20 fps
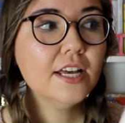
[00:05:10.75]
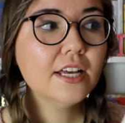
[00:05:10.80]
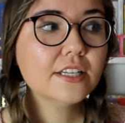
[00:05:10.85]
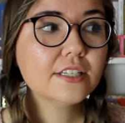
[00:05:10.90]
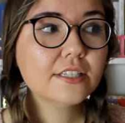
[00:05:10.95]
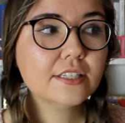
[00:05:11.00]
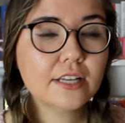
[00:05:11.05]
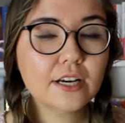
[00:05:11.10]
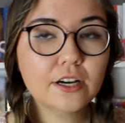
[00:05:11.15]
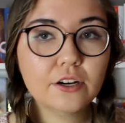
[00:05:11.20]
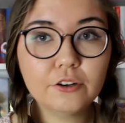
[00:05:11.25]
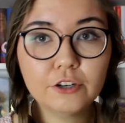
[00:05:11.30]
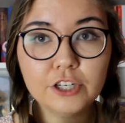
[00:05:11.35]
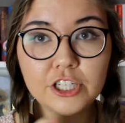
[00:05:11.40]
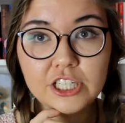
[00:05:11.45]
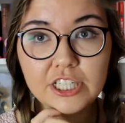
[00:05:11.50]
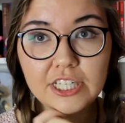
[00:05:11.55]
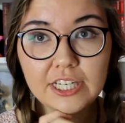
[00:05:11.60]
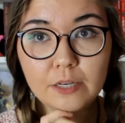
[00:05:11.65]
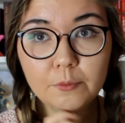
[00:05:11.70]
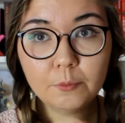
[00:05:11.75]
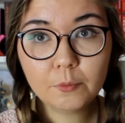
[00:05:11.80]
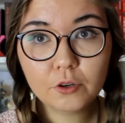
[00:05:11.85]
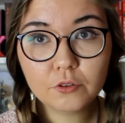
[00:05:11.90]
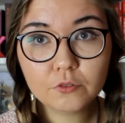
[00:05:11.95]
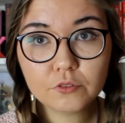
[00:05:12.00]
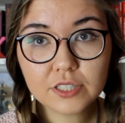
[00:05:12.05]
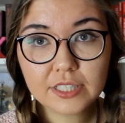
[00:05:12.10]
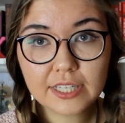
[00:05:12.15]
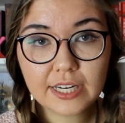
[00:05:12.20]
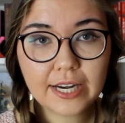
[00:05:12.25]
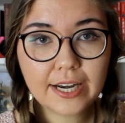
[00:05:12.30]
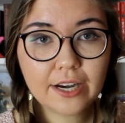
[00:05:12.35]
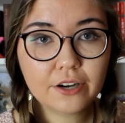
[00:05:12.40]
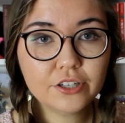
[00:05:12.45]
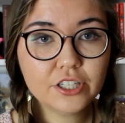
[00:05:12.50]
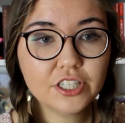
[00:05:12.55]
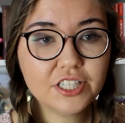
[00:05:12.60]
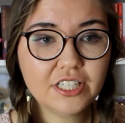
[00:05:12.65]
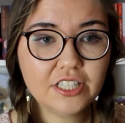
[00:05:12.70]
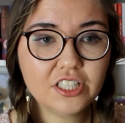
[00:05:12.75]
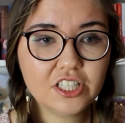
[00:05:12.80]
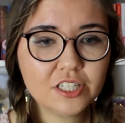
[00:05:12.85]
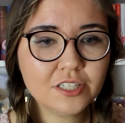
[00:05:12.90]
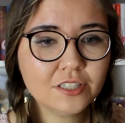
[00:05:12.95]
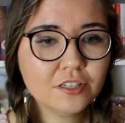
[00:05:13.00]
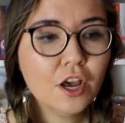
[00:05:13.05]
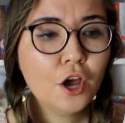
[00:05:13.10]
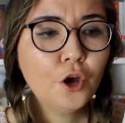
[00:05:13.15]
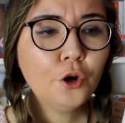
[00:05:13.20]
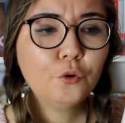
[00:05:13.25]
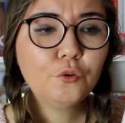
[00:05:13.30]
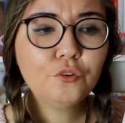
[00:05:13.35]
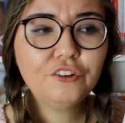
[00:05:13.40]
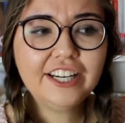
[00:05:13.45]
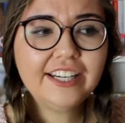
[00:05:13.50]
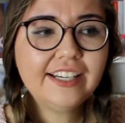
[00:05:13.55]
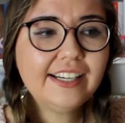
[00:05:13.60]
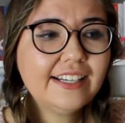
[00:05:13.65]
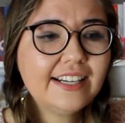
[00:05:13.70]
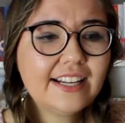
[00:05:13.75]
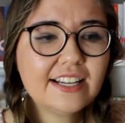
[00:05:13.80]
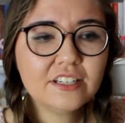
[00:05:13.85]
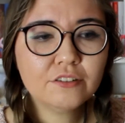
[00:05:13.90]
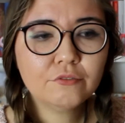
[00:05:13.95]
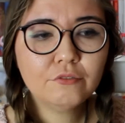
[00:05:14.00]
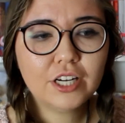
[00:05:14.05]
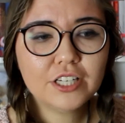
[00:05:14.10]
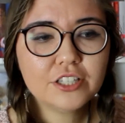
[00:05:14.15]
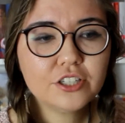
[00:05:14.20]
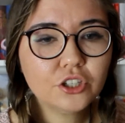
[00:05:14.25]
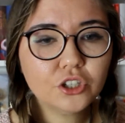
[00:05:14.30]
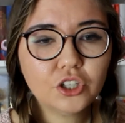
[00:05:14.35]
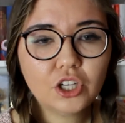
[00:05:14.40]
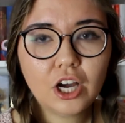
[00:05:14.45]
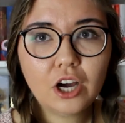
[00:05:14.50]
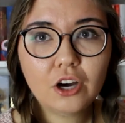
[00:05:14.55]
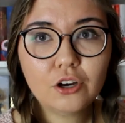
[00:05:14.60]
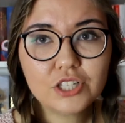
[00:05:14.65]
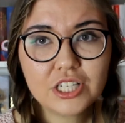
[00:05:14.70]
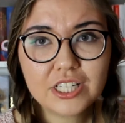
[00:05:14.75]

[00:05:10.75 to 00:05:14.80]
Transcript: So she moves there, she just really doesn't want to go.